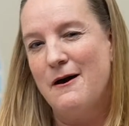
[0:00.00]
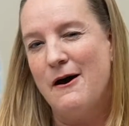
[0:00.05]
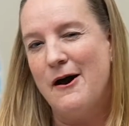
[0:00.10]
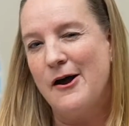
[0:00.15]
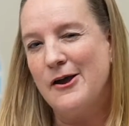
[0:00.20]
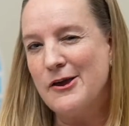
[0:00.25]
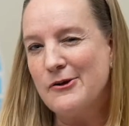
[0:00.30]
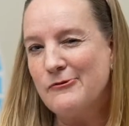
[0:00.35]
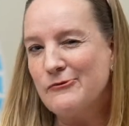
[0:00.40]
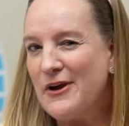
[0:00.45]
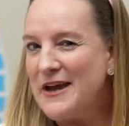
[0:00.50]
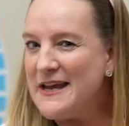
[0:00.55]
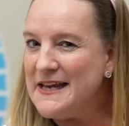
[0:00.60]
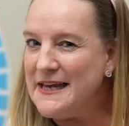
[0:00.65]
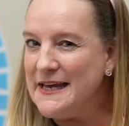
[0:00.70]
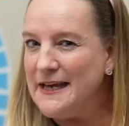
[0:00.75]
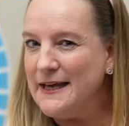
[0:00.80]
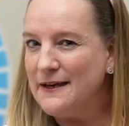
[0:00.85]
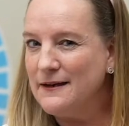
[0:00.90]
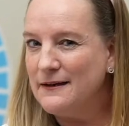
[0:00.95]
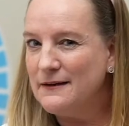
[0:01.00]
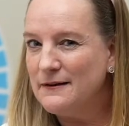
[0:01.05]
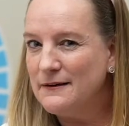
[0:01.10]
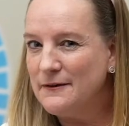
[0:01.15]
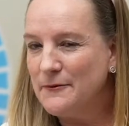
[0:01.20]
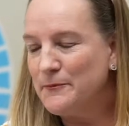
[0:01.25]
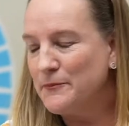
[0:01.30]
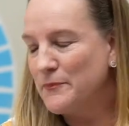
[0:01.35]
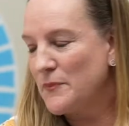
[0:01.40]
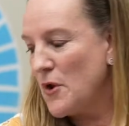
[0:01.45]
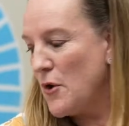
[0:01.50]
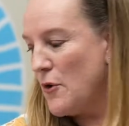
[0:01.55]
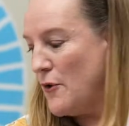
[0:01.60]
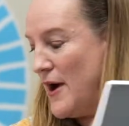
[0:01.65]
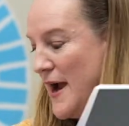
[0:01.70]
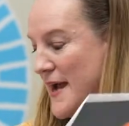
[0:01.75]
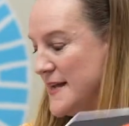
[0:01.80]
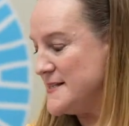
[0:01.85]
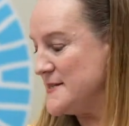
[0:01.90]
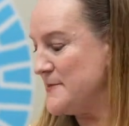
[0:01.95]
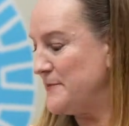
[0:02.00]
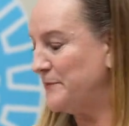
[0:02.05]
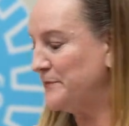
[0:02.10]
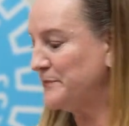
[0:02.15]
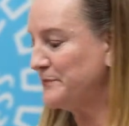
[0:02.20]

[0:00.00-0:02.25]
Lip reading: Are you ready? All right.